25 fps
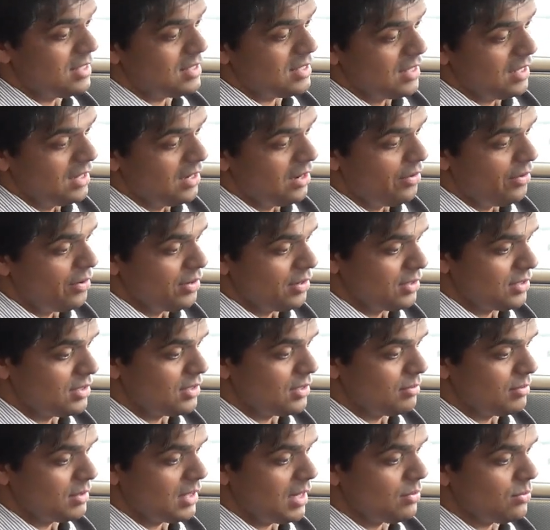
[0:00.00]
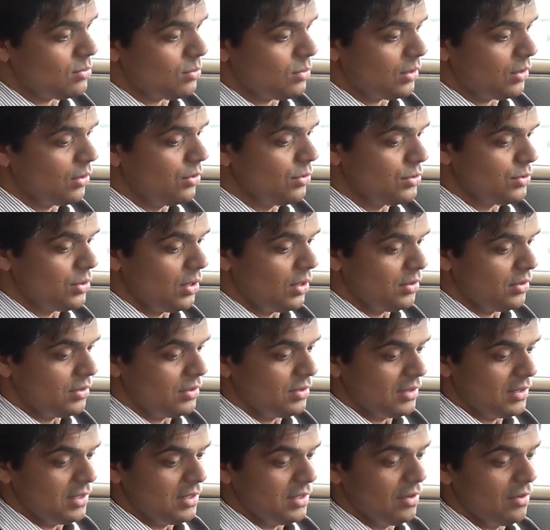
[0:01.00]
hilarious sometimes what goes on
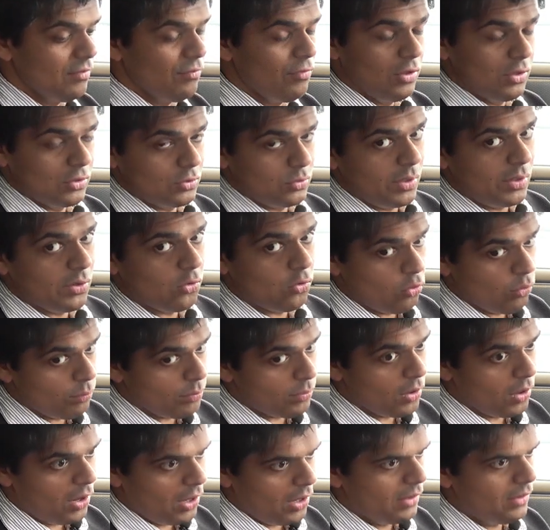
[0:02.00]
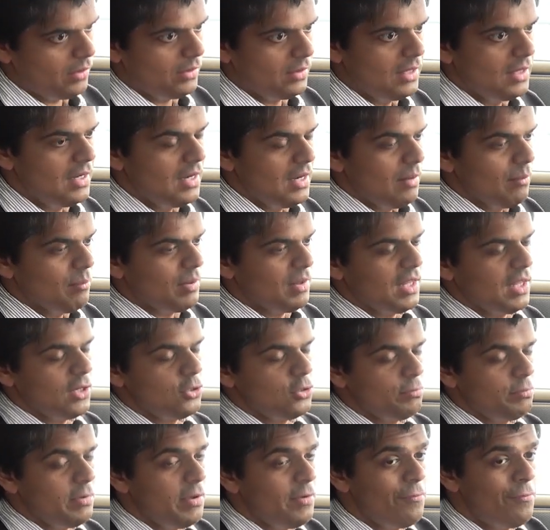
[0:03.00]
in a Volkswagen Group car. But then
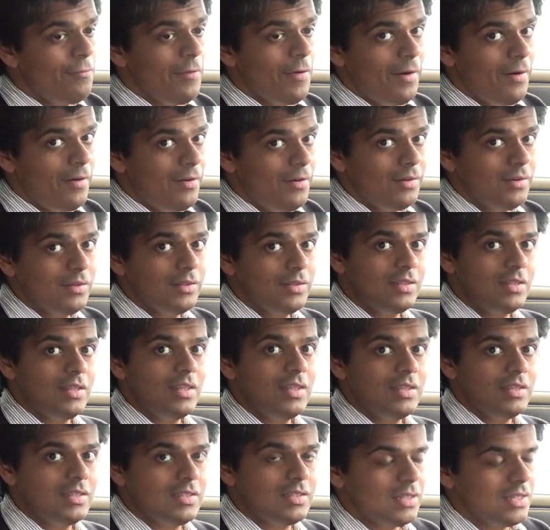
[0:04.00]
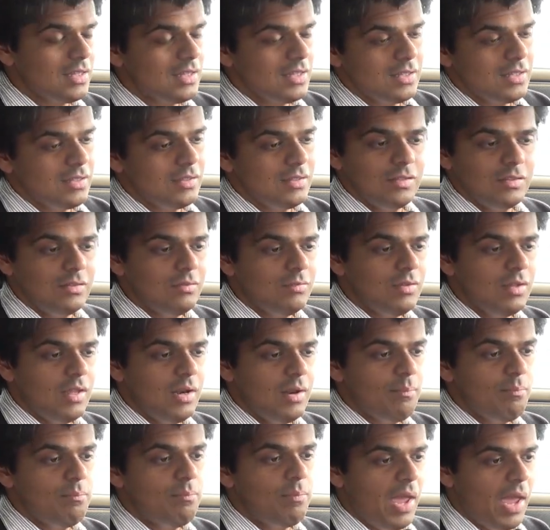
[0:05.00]
to be fair, in
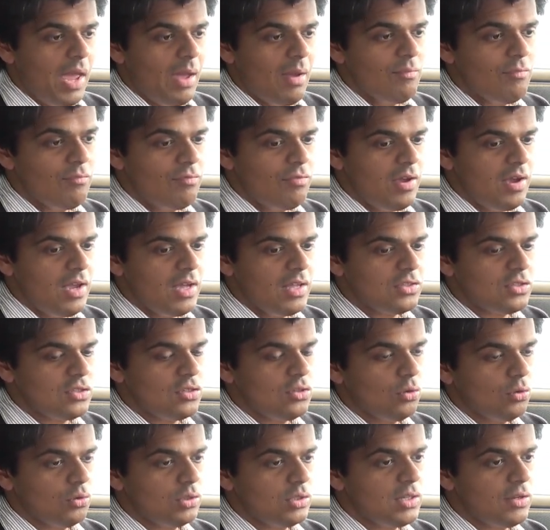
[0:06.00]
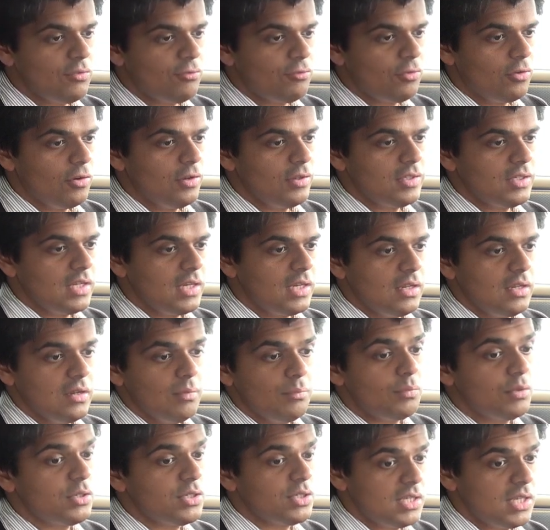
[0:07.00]
a BMW it's no different, and in a
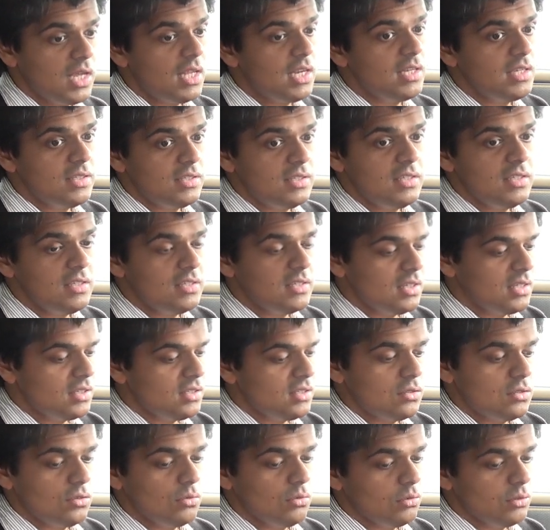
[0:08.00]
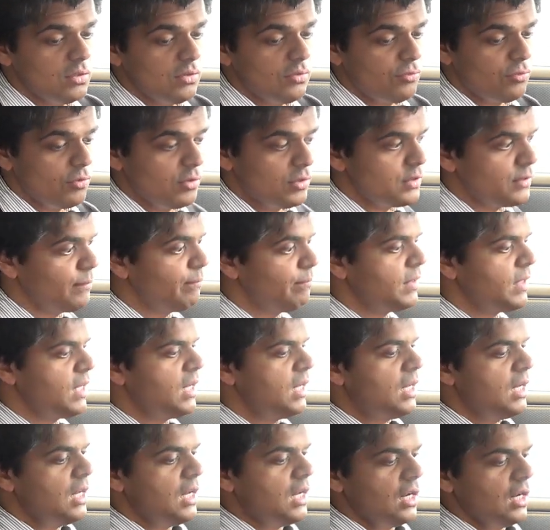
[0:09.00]
Mercedes these days it's no different.
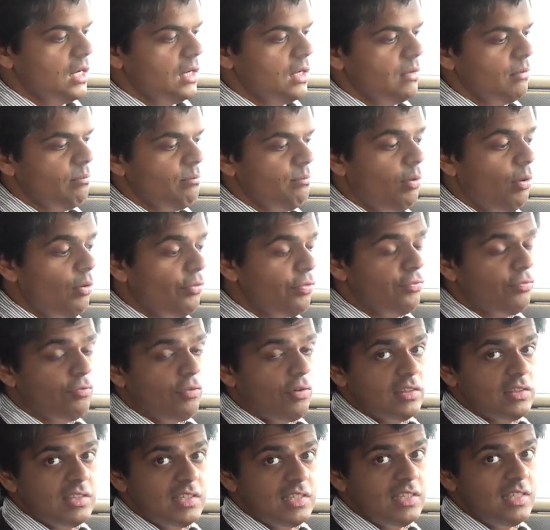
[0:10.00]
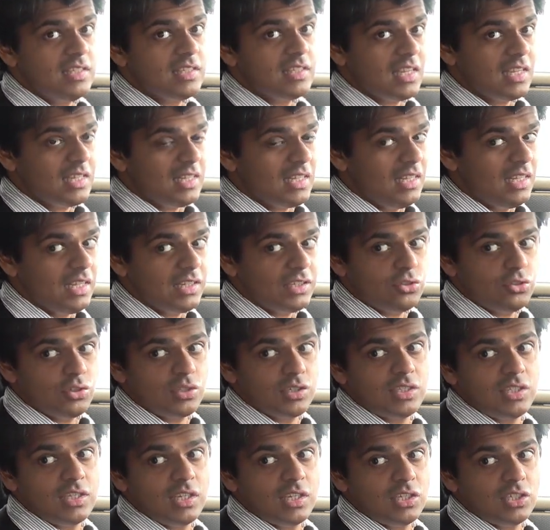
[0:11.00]
Both front seats get
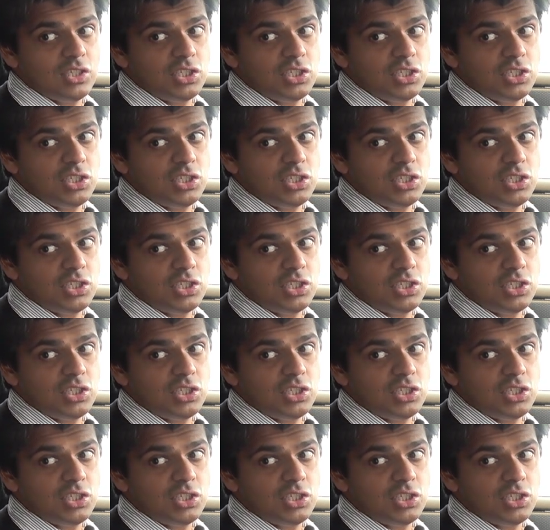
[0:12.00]
electric seating